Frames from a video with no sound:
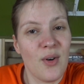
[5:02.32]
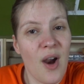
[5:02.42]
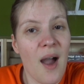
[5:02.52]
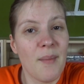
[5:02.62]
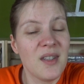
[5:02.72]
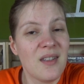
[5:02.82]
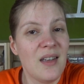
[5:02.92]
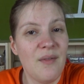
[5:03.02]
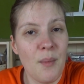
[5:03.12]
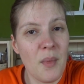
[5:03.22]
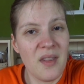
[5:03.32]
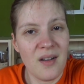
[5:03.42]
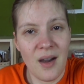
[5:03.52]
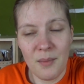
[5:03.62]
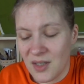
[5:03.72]
or comments, leave them in the
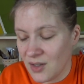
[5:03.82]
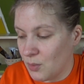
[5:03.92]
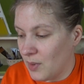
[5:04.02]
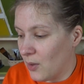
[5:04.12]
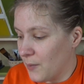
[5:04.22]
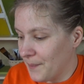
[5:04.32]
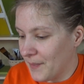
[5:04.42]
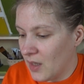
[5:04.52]
comment section below.